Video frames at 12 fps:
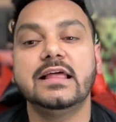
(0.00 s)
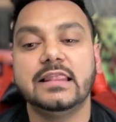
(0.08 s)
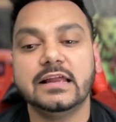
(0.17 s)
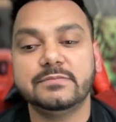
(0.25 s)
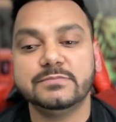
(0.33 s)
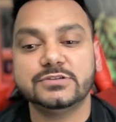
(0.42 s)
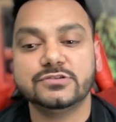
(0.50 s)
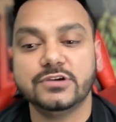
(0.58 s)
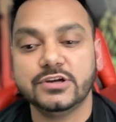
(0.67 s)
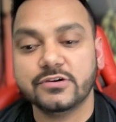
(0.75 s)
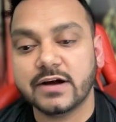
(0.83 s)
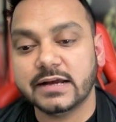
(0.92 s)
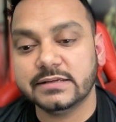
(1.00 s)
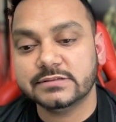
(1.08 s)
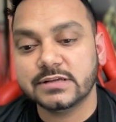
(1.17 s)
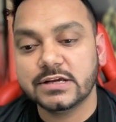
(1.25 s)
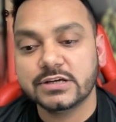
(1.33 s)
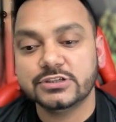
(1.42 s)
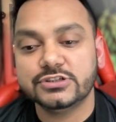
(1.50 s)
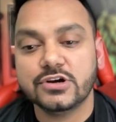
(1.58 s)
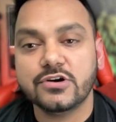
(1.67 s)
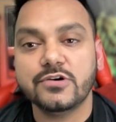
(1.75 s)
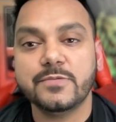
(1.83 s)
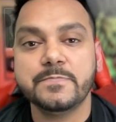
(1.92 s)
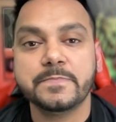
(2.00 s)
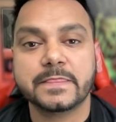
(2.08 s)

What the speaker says: Let me show you guys. So